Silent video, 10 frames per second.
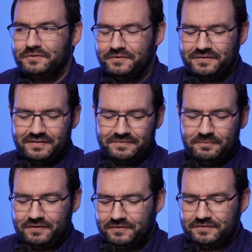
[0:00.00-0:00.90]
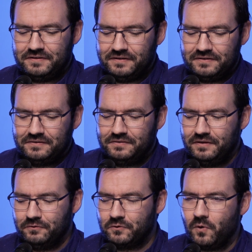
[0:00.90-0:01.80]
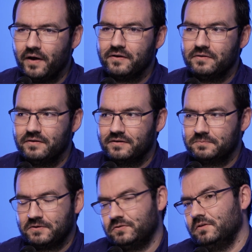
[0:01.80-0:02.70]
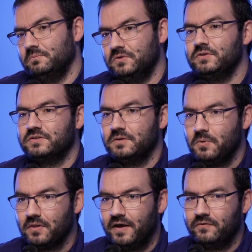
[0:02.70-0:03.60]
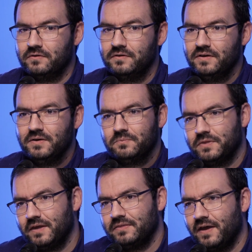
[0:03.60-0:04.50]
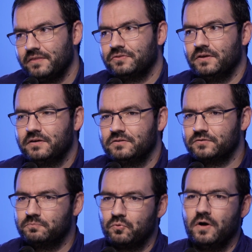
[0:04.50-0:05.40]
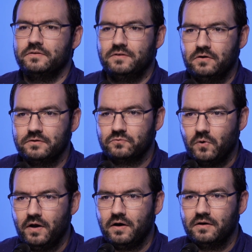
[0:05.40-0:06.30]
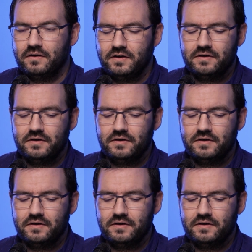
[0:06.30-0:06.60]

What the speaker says: They require it, especially on the municipal level, but that thinking just broadens out as well.